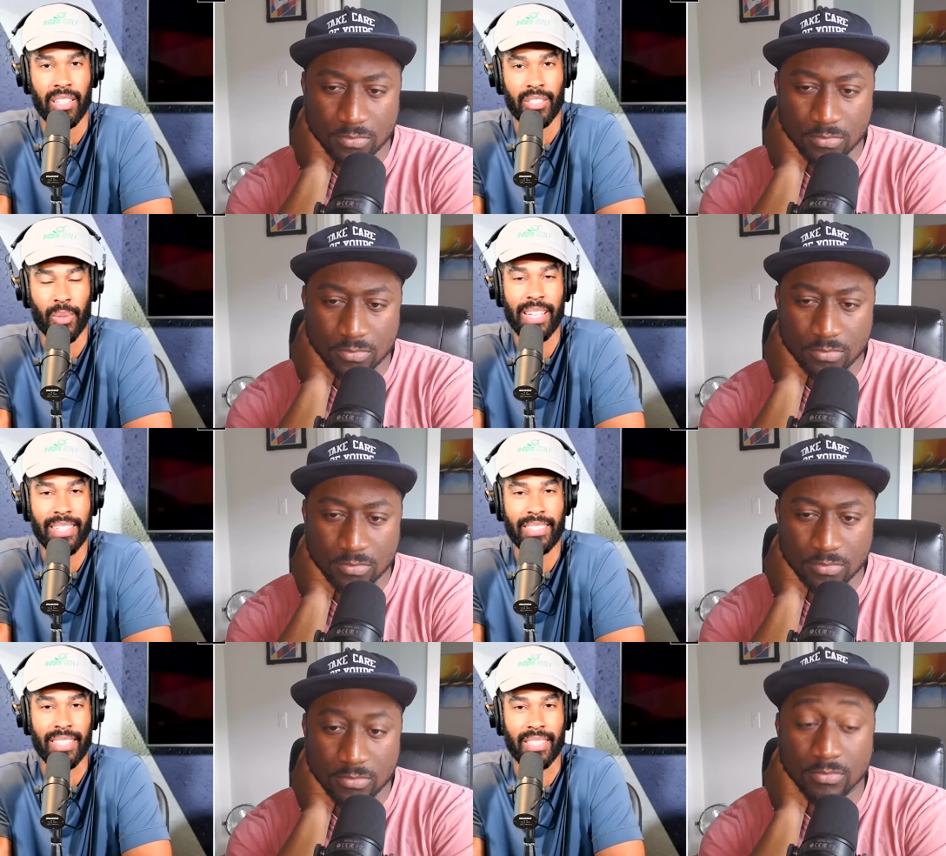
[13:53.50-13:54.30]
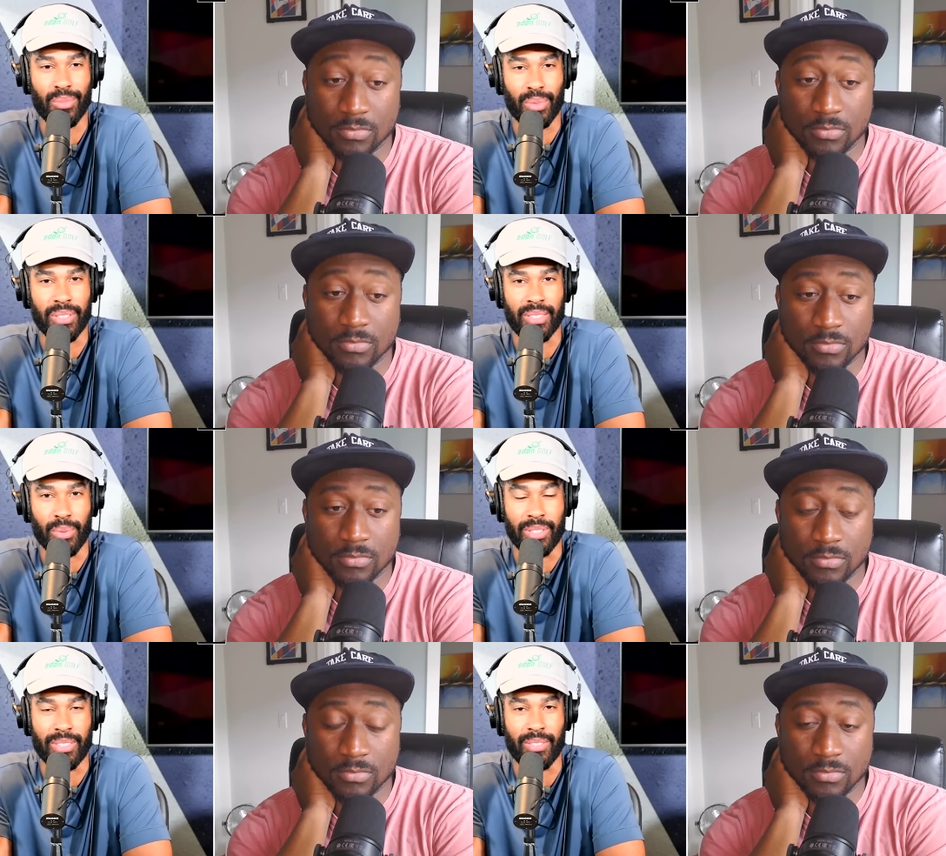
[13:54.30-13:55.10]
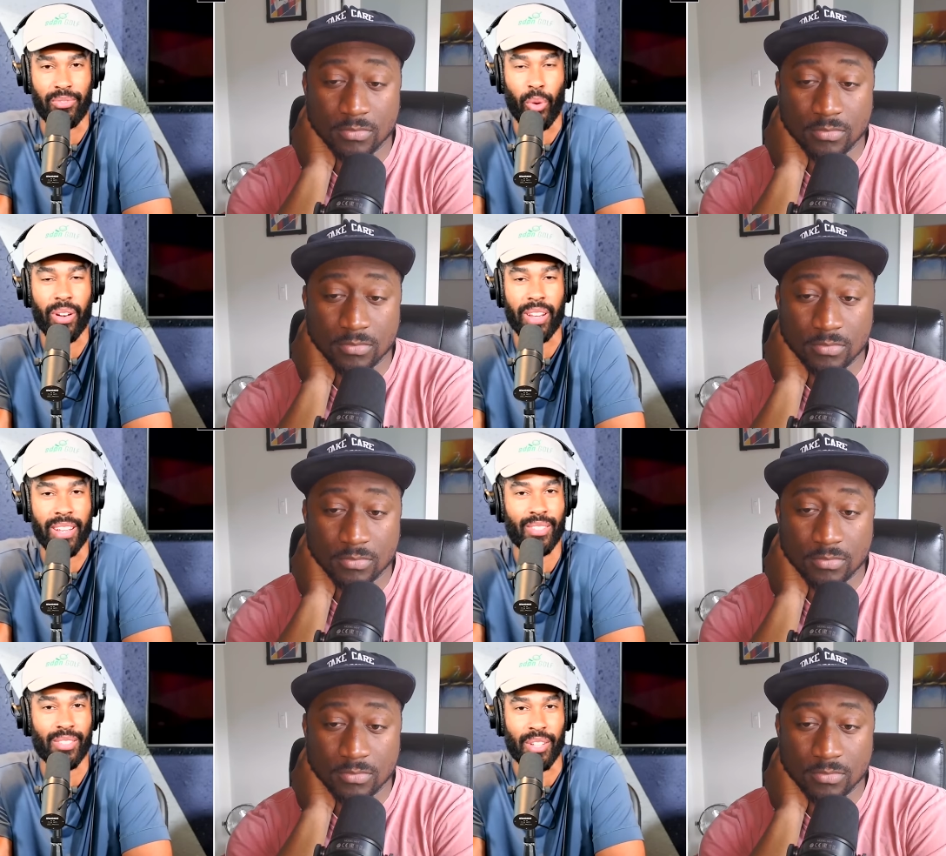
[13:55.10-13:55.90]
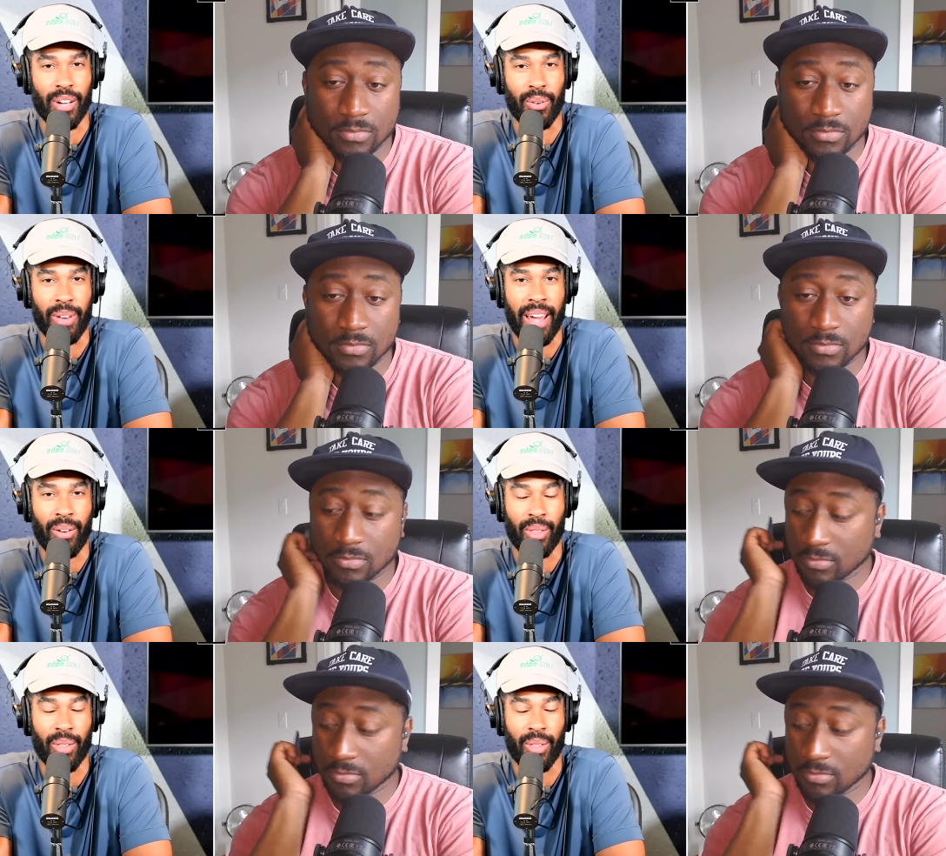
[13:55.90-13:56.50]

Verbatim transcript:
Speaker 1: 2019 mm-hmm. was was 4 years ago now.